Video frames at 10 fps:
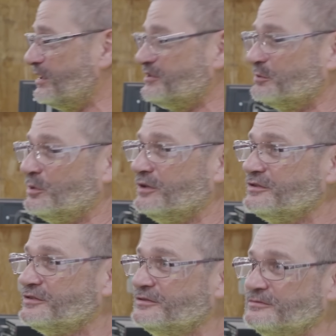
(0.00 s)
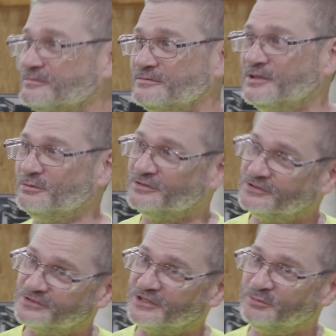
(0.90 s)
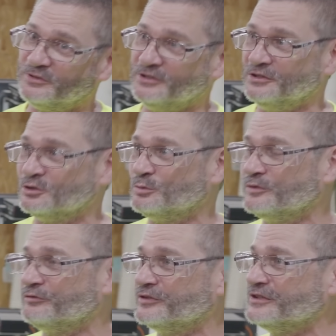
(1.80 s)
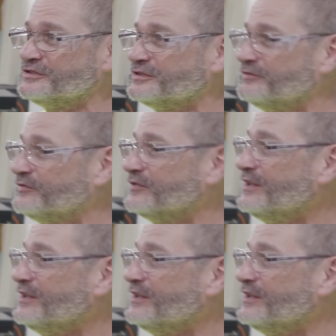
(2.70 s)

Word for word: plastic parts, and he was just keeping an ear open for this. Make sure if, the